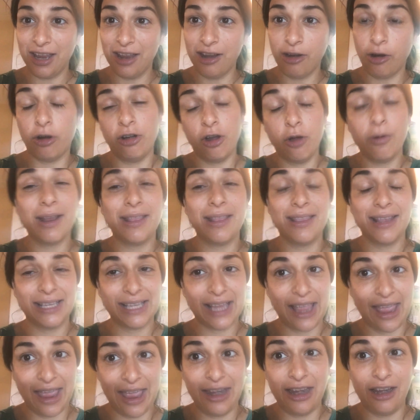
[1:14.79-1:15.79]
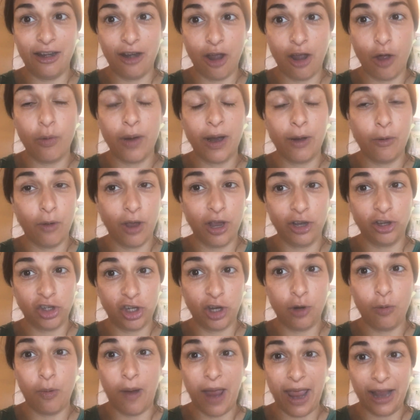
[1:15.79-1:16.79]
or knowing this hen and knowing what
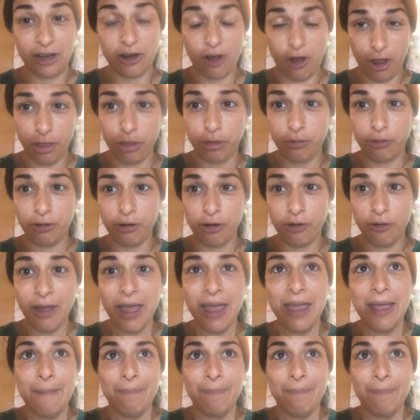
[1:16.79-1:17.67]
she had gone through,